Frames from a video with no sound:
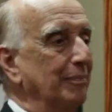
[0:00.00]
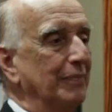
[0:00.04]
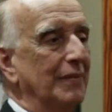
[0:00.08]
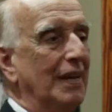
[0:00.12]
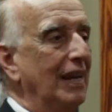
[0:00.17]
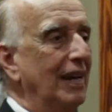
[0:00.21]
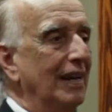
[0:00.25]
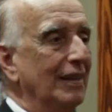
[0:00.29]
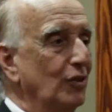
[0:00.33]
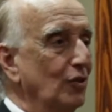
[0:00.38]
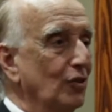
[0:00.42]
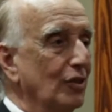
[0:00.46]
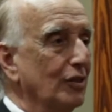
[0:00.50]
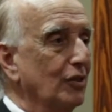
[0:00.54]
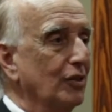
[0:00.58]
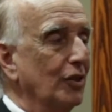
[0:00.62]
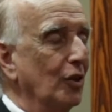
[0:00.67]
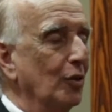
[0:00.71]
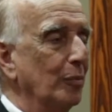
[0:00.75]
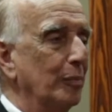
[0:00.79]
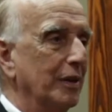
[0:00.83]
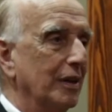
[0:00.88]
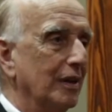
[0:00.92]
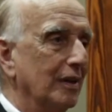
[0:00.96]
it's just an
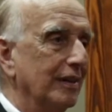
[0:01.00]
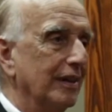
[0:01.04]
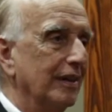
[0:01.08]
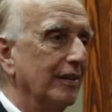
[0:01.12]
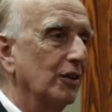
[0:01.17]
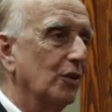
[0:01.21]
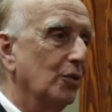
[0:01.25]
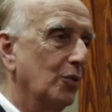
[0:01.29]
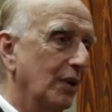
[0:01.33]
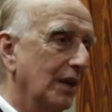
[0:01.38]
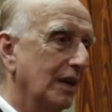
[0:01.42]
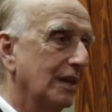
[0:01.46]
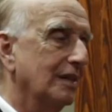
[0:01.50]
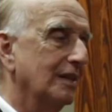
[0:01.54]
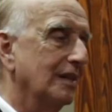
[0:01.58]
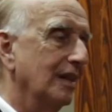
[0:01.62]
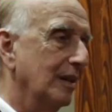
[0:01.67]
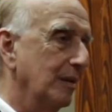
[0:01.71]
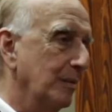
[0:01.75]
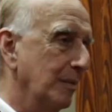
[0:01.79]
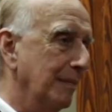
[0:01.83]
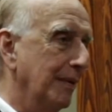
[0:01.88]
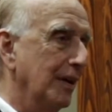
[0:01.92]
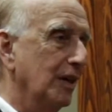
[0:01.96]
old building, the creaks
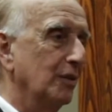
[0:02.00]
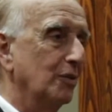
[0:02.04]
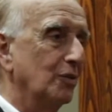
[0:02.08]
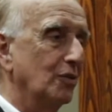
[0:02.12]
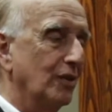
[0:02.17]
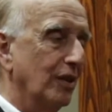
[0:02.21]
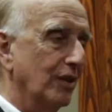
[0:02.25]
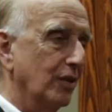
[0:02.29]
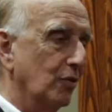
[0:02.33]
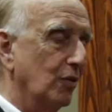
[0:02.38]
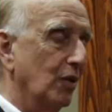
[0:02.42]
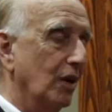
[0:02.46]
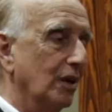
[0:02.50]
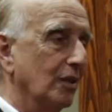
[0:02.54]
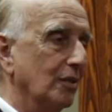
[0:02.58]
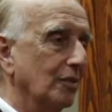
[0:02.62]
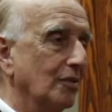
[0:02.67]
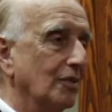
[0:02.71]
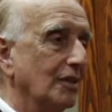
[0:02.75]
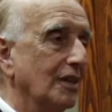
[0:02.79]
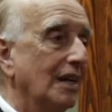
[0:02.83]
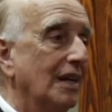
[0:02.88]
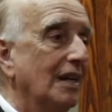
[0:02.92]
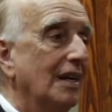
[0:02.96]
and the moans and the
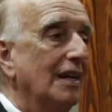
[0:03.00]
groans.